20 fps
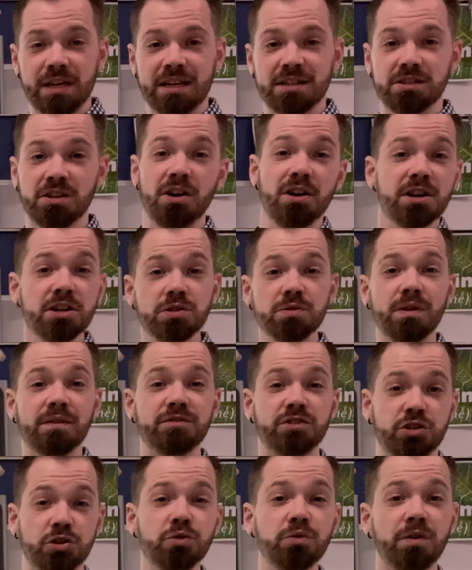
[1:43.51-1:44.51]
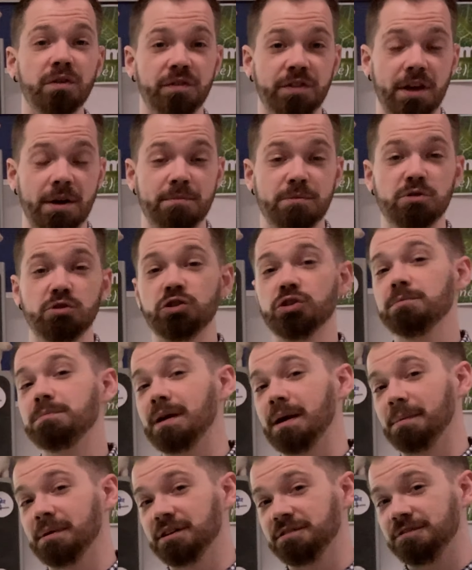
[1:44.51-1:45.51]
As long as you have two of them, you should
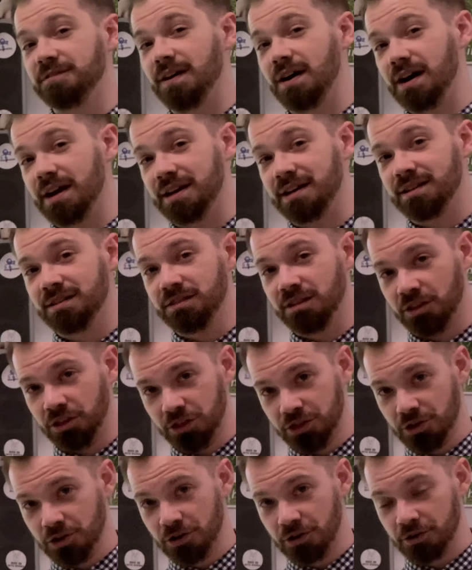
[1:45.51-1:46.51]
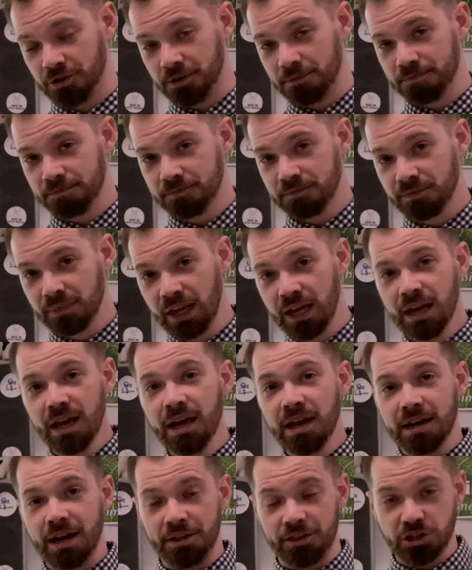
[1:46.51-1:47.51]
be able to find the third.
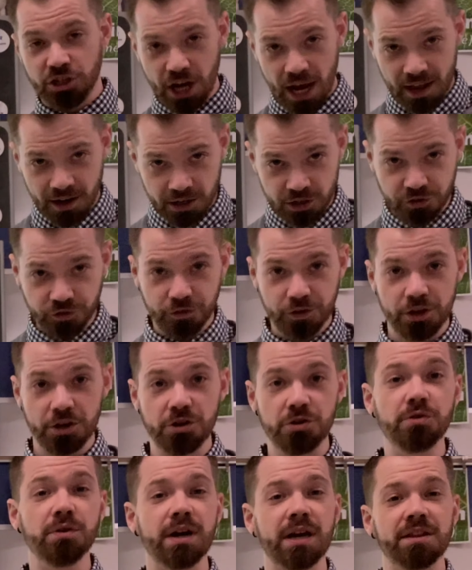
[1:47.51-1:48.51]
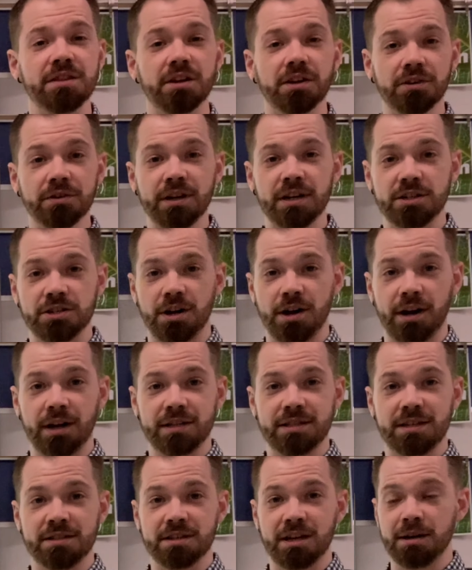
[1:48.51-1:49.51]
Now, the challenge for you in the learning
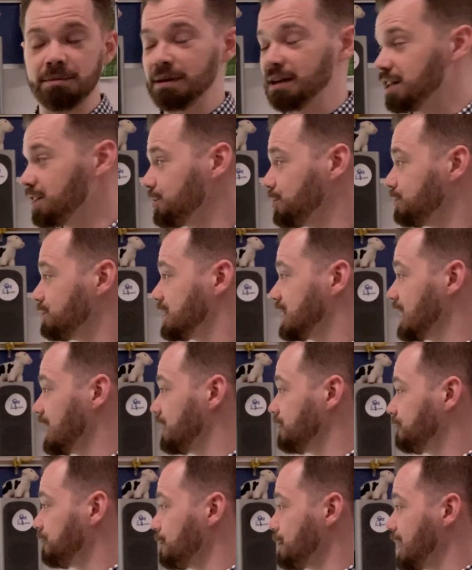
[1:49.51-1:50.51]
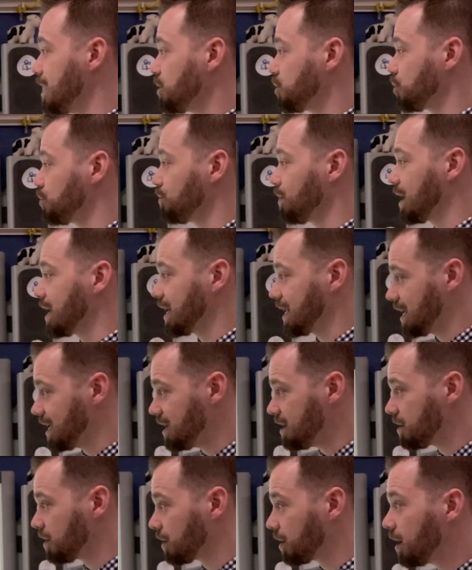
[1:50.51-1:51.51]
targets is going to be to use the information right
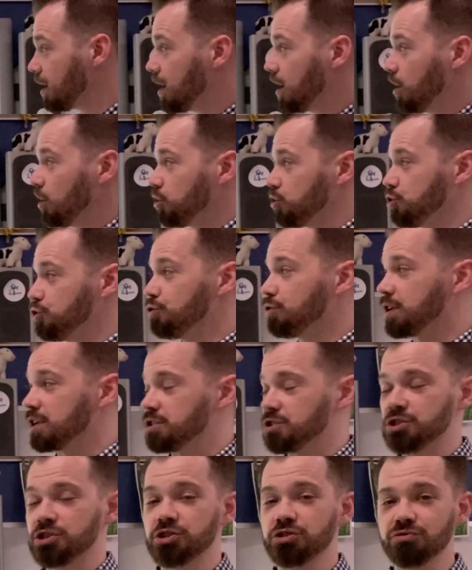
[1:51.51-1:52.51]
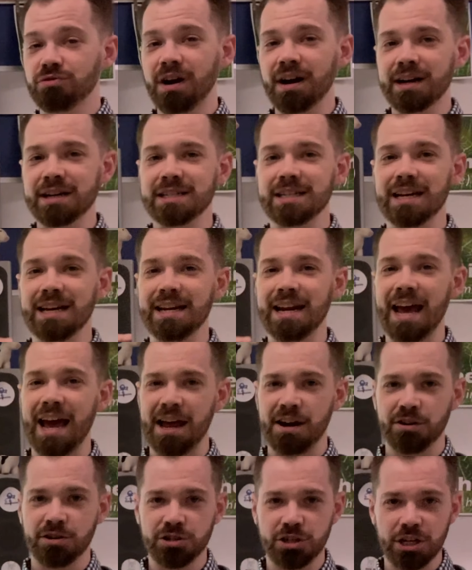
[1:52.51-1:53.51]
here to construct an
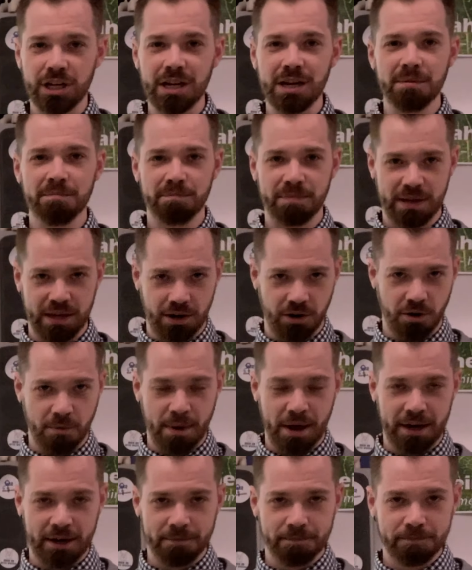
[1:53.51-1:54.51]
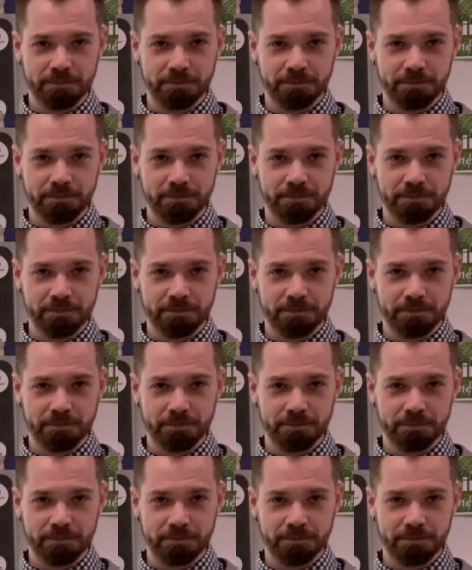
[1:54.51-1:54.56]
energy pyramid.